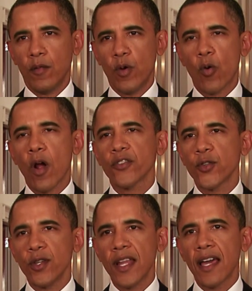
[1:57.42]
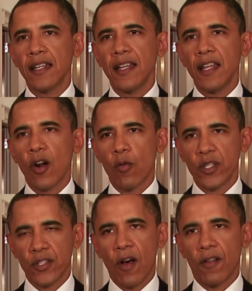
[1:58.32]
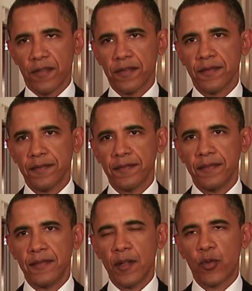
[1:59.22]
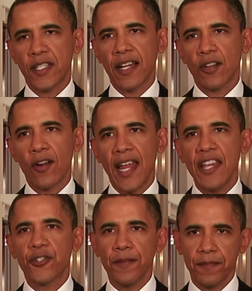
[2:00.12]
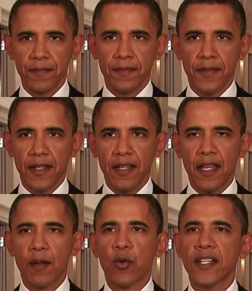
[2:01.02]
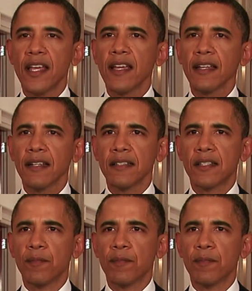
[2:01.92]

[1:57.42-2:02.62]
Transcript: We were also united in our resolve to protect our nation and to